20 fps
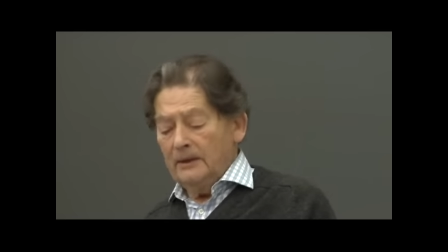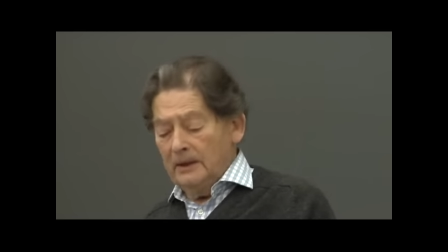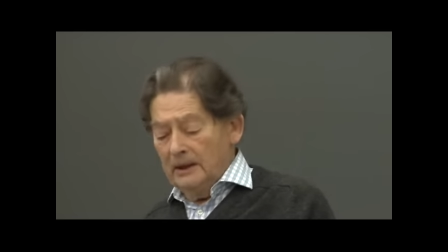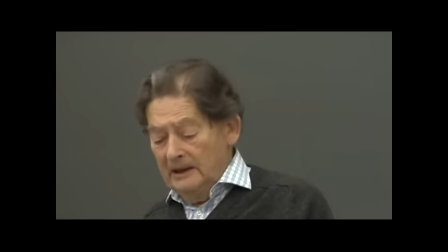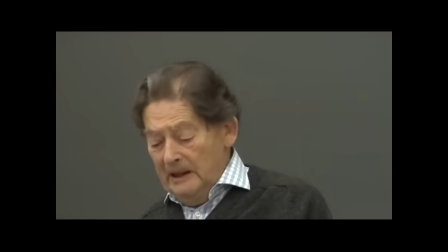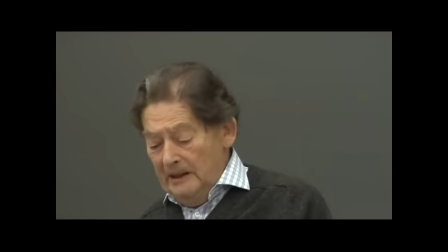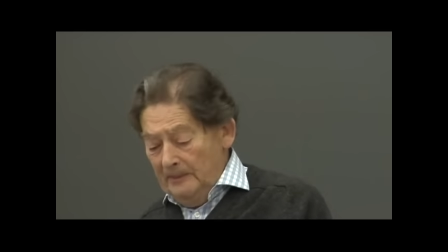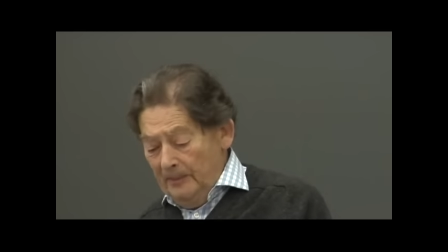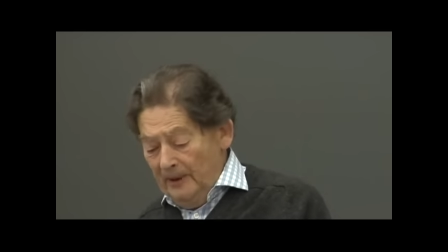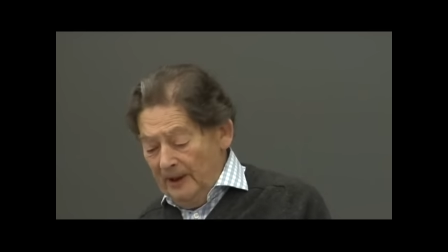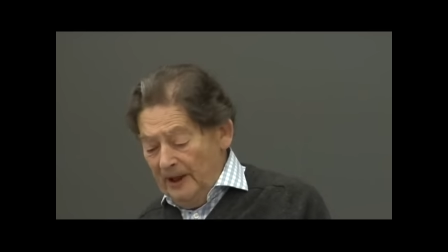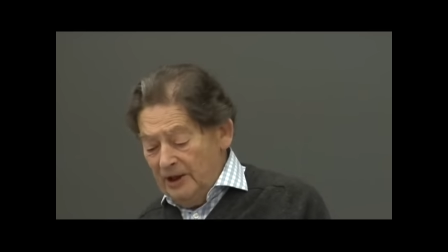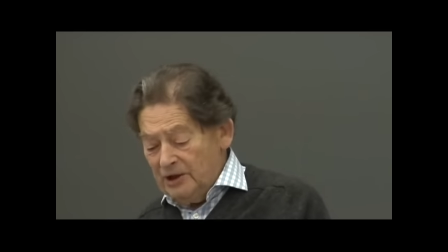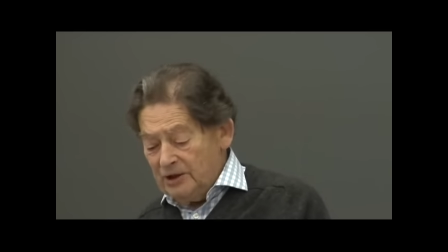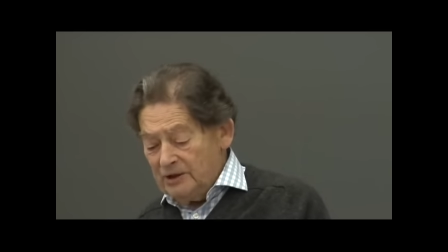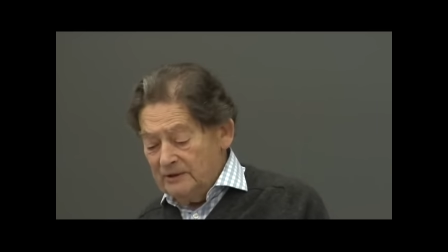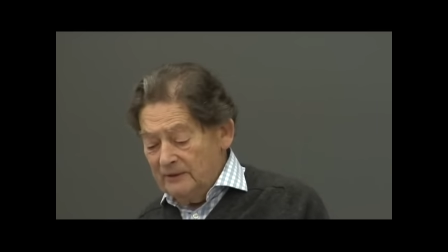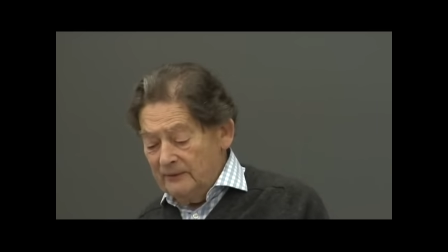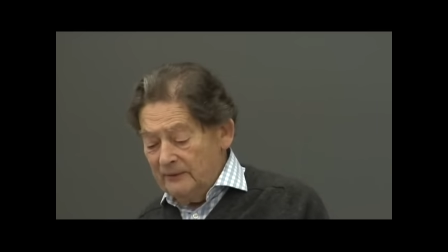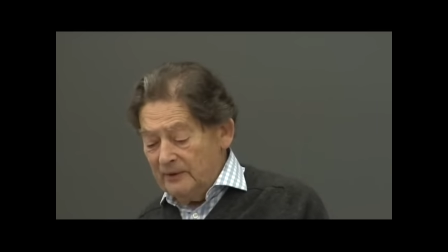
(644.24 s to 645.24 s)
The
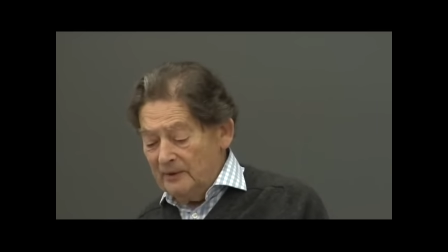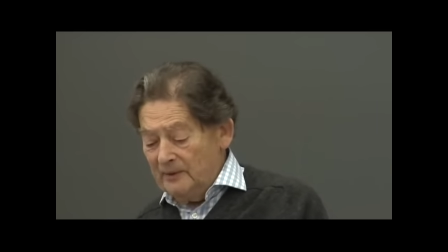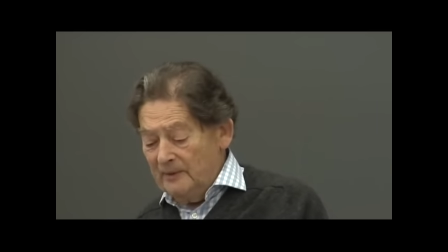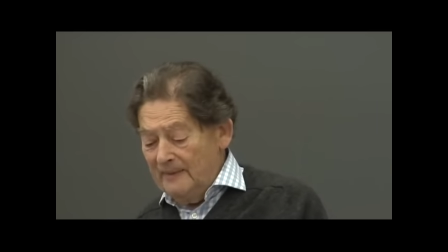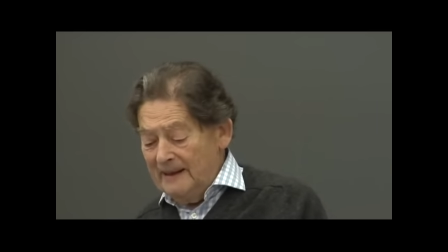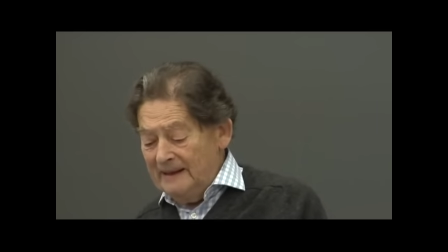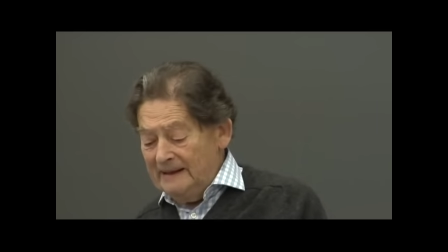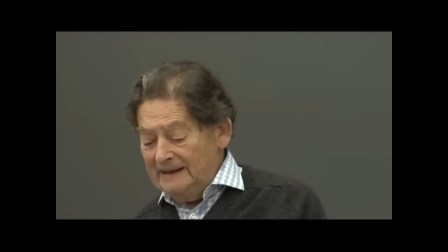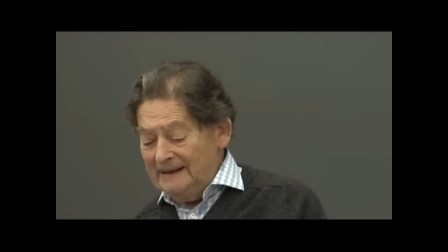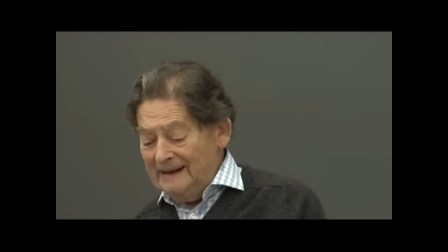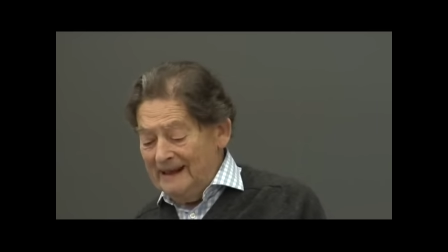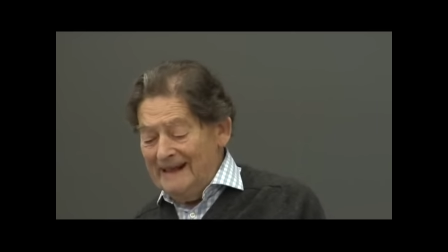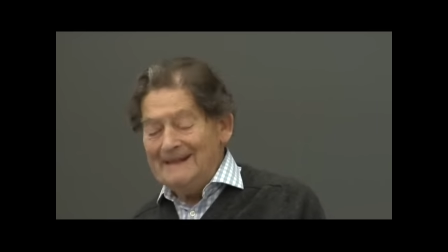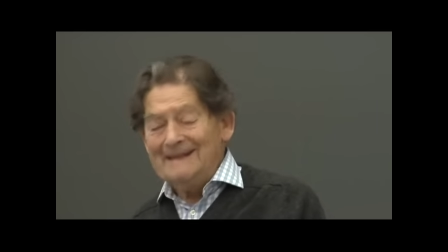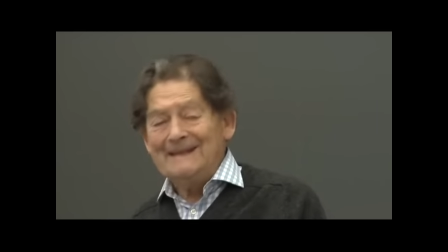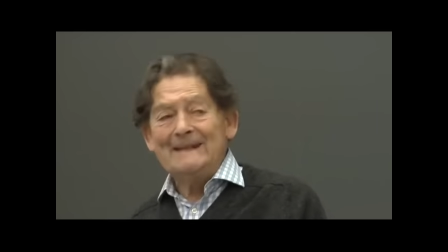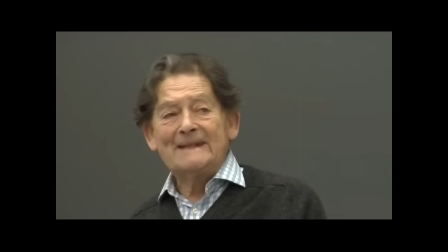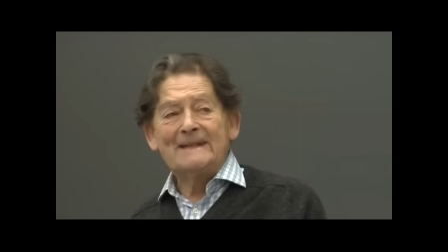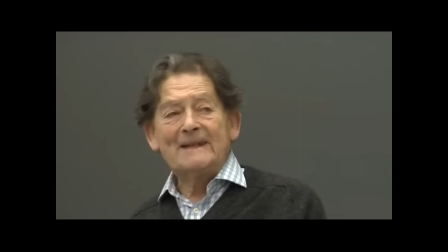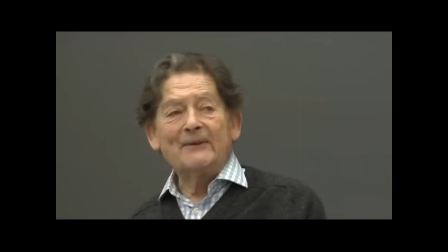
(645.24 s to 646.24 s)
liberation of the remaining
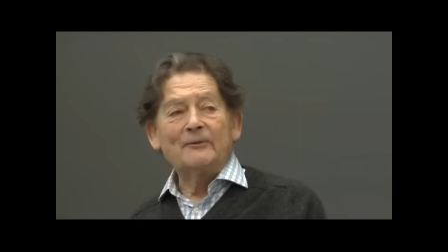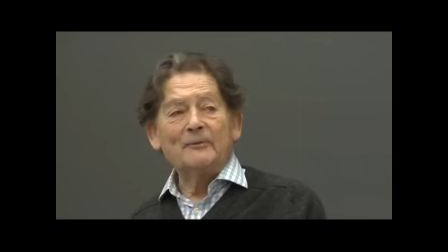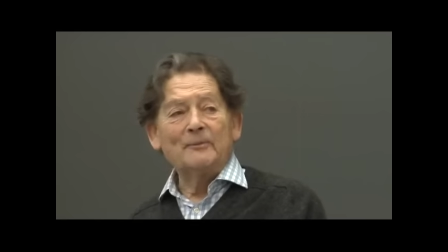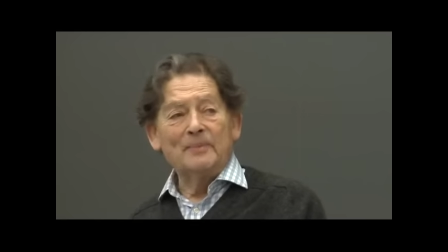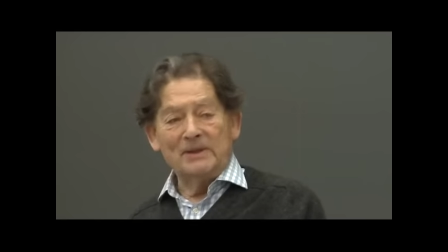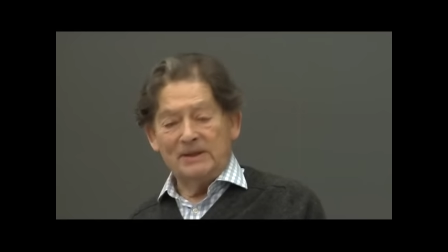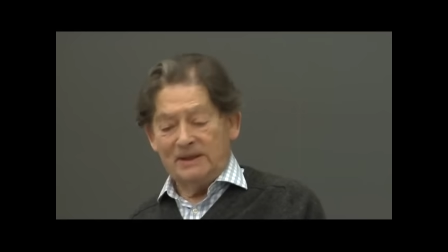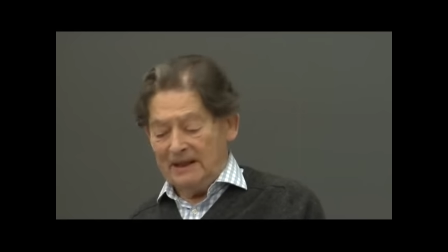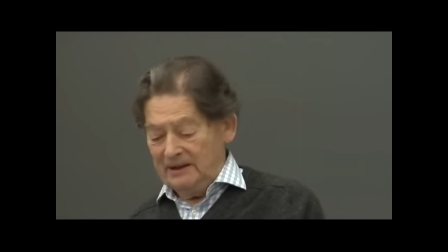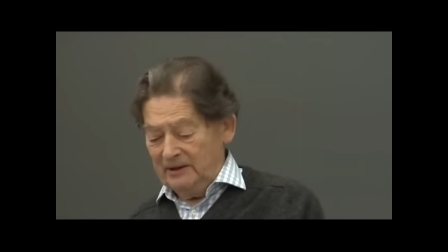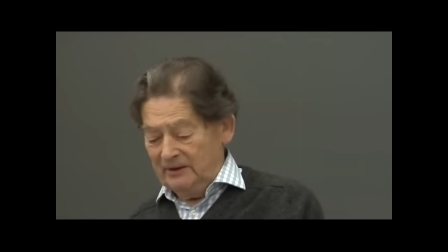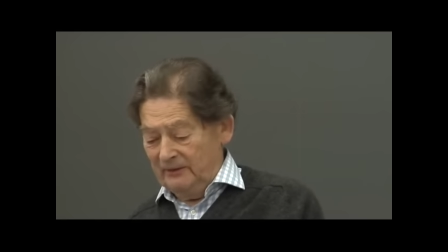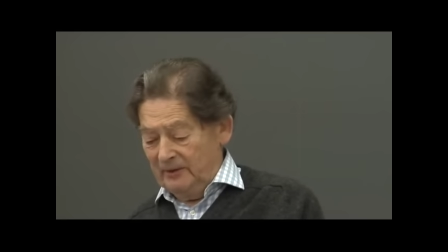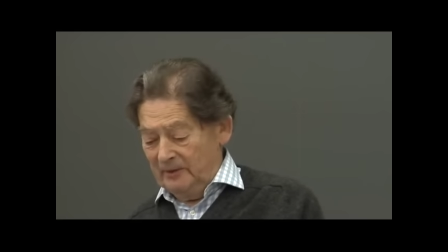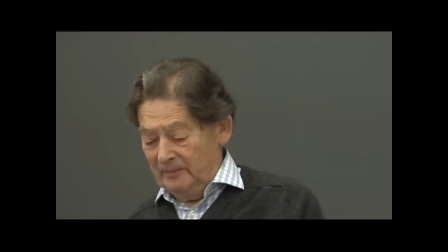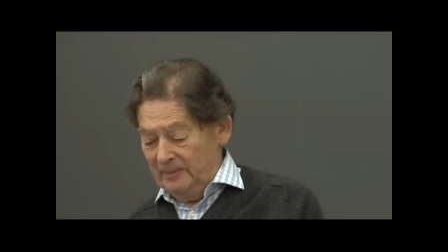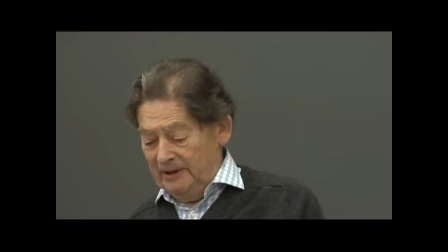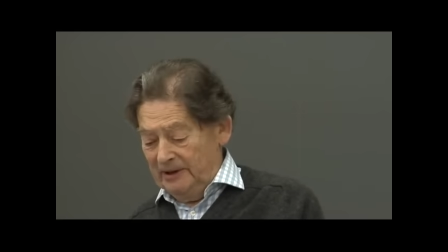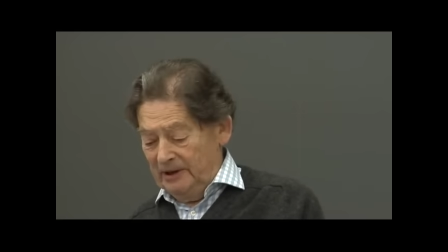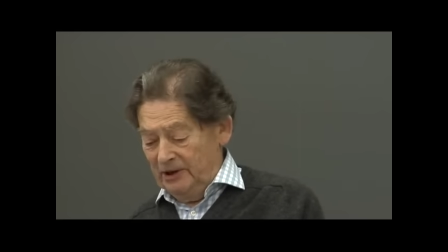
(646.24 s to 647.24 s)
87% of
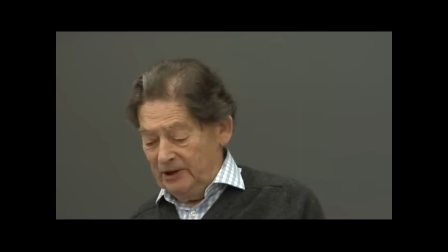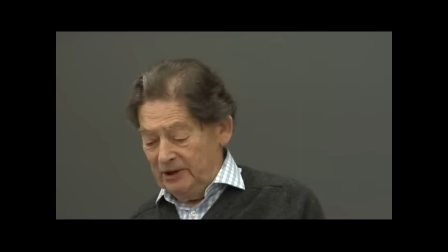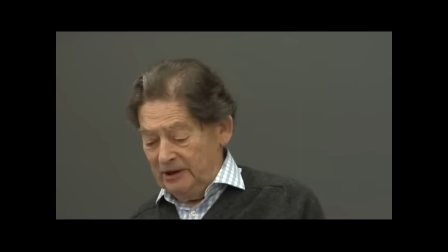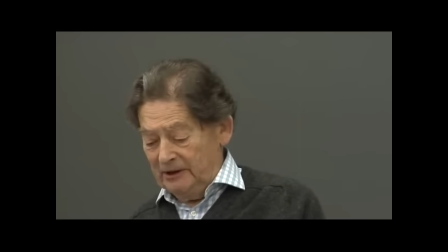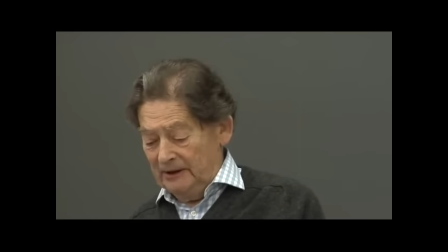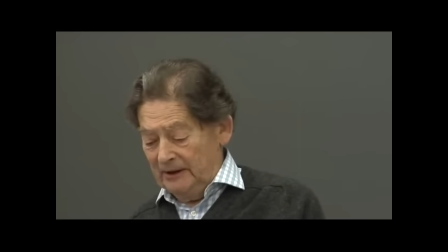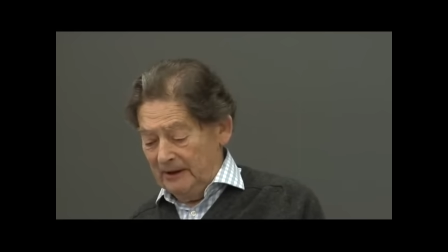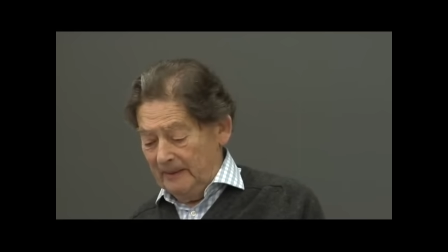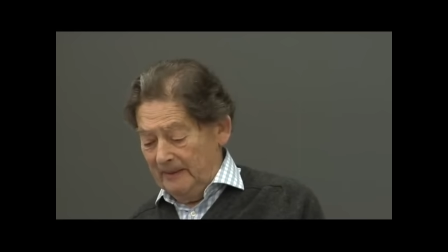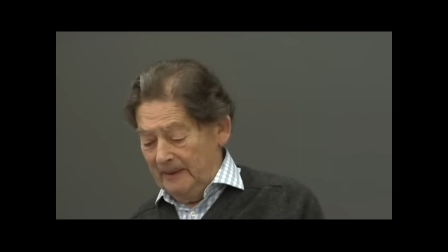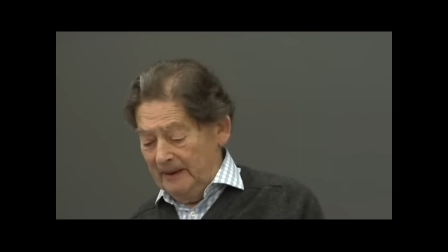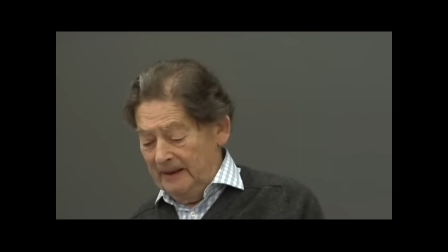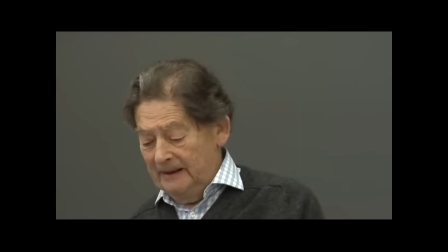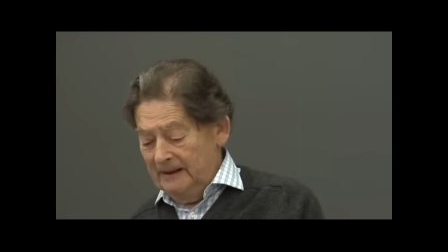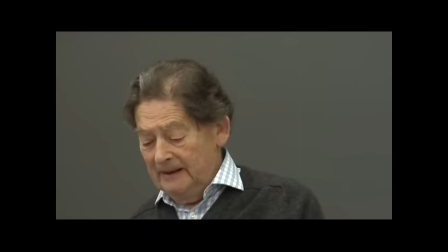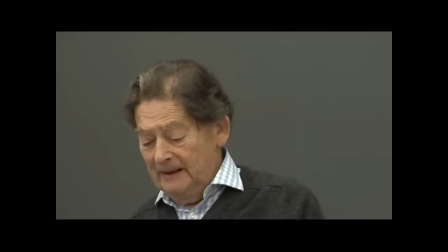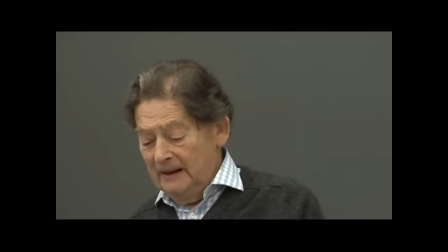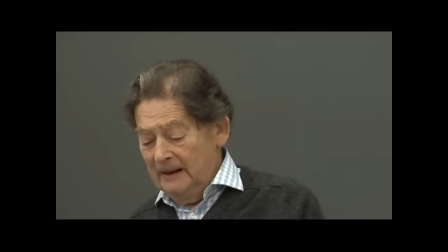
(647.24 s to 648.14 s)
the British economy